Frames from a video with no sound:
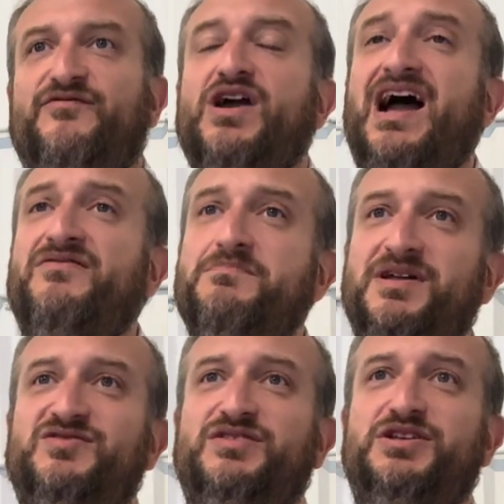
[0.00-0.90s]
If you have a
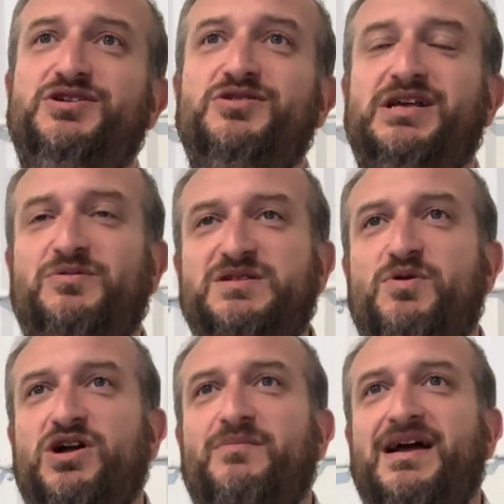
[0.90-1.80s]
mitzvah to choose, like we
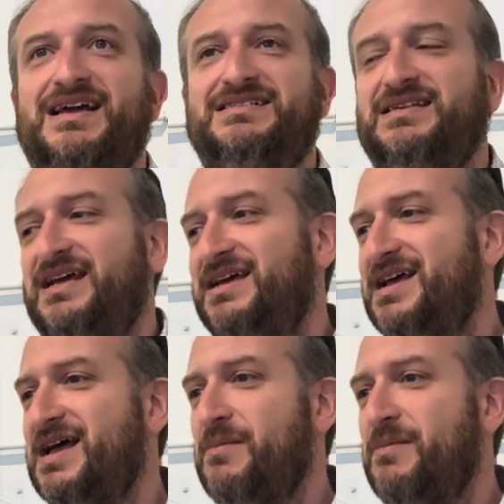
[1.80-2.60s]
spoke about yesterday,